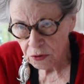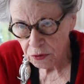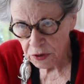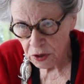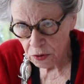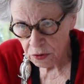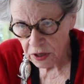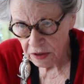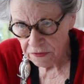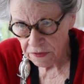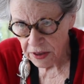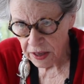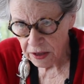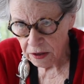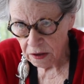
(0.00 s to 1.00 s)
Creole
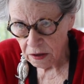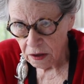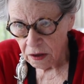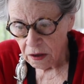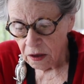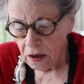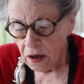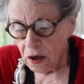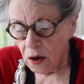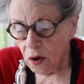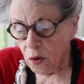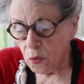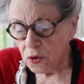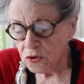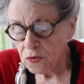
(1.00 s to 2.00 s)
Cafe
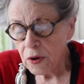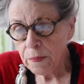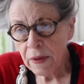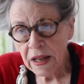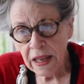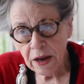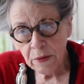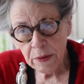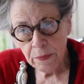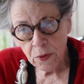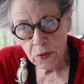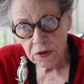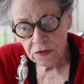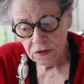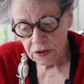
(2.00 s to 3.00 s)
was run by Larry
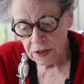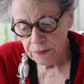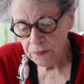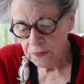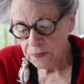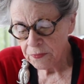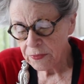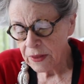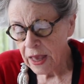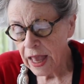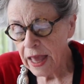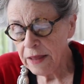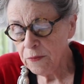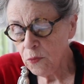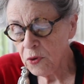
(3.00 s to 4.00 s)
Borenstein,
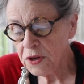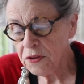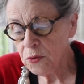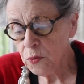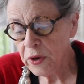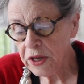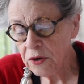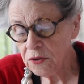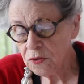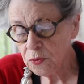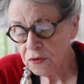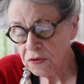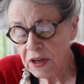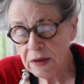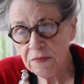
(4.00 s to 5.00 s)
and one of the waiters
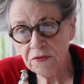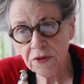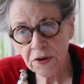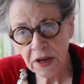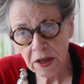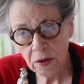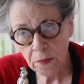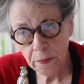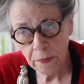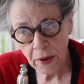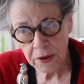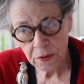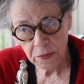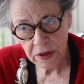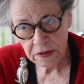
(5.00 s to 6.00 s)
was named Vernel
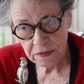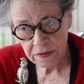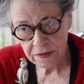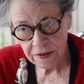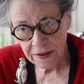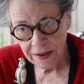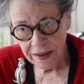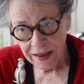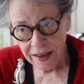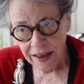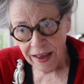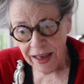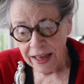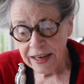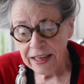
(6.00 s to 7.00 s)
Bagneris,
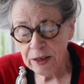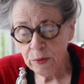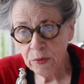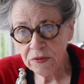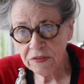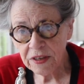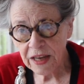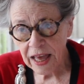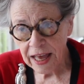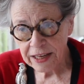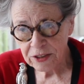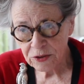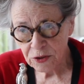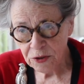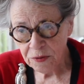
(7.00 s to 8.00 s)
And he was an
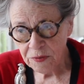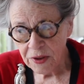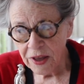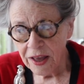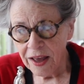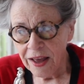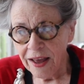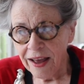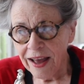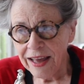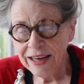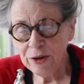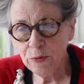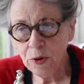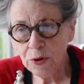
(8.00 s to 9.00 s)
actor,
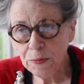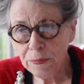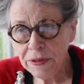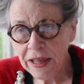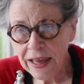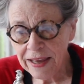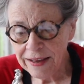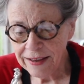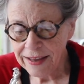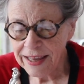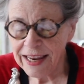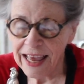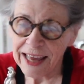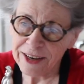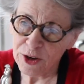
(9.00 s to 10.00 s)
and he wrote a play, and
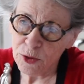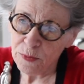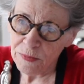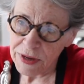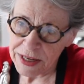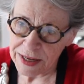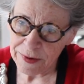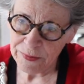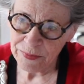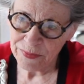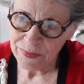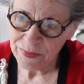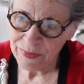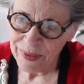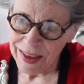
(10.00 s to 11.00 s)
he had no money.
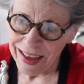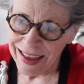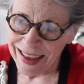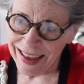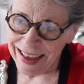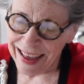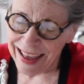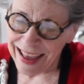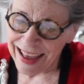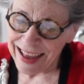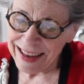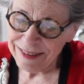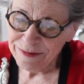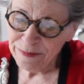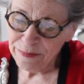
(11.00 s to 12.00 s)

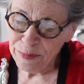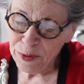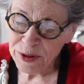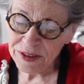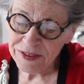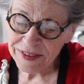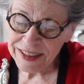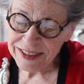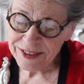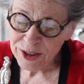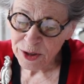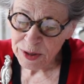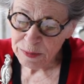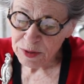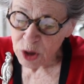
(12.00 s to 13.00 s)
And Borenstein
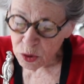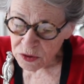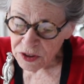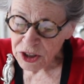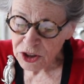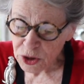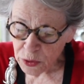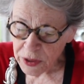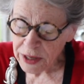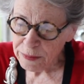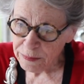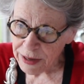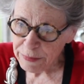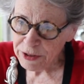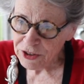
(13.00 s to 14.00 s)
told him, Go see JoAnn,
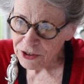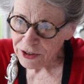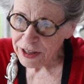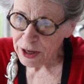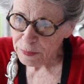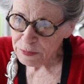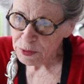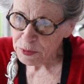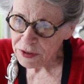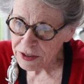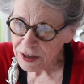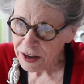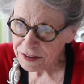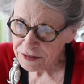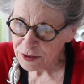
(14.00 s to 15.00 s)
maybe she'll help you with the
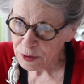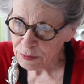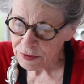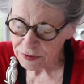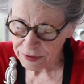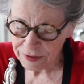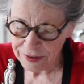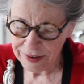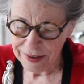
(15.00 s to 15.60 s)
costumes.